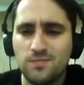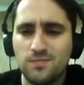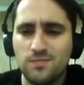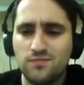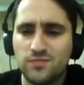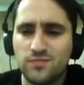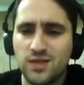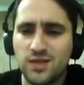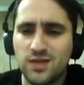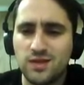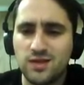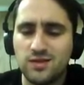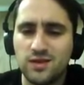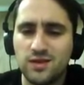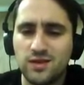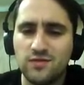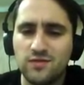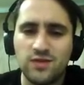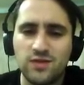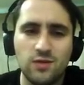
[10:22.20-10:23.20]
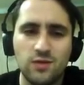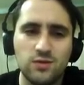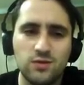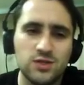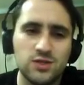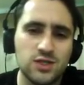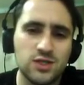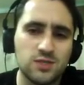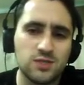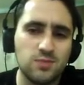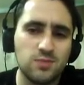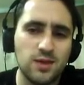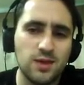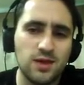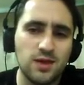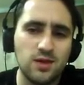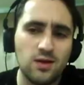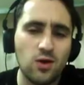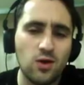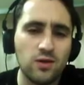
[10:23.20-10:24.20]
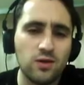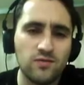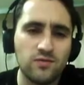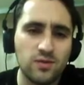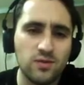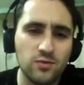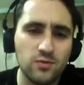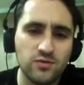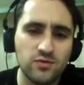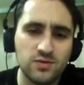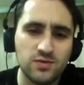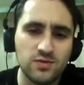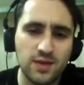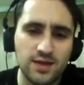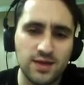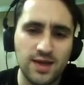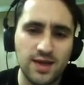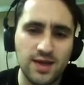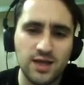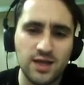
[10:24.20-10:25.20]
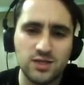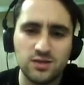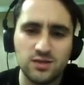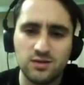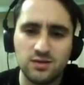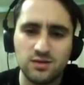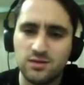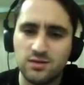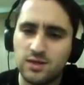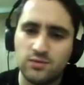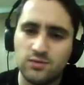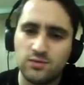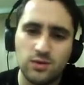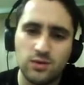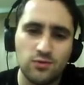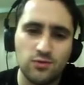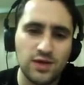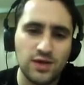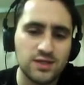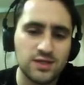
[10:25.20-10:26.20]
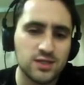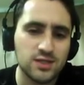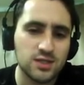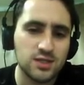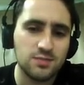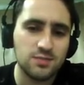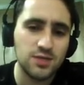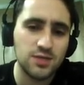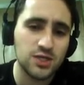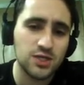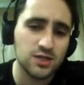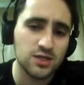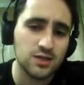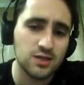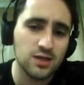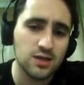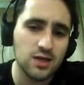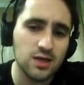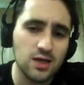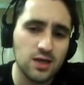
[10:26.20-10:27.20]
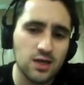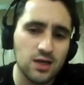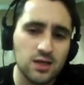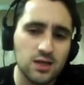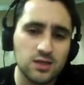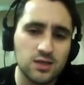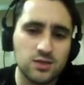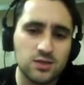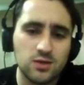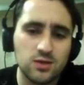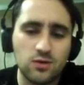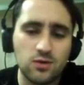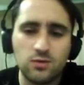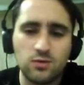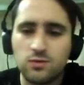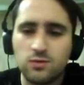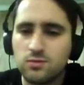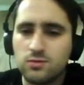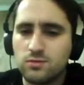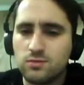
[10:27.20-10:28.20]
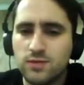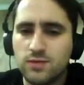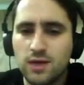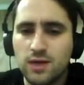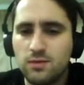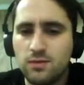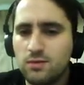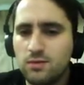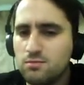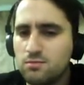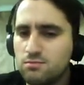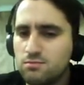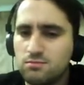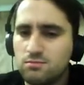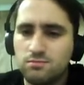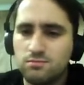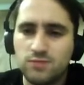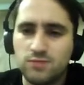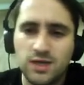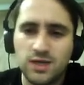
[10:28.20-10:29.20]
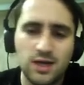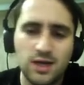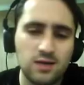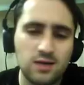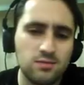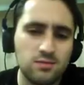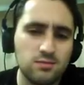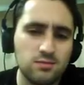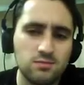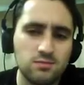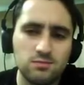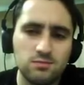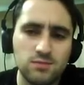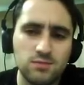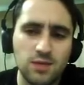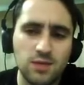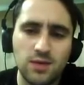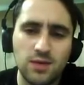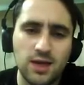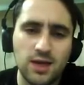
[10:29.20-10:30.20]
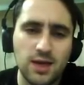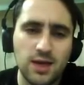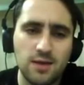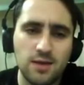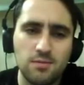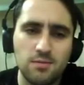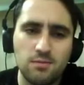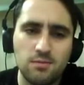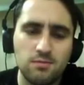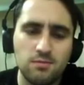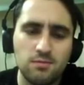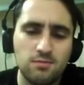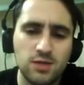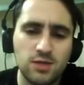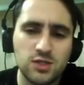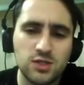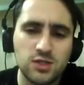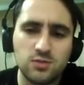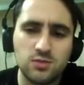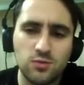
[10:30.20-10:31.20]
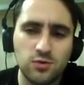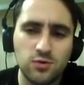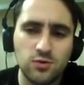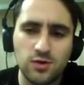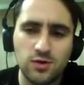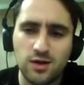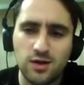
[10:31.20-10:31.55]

that if they will just play all of the moves by the engine, it will raise suspicion. So they became much more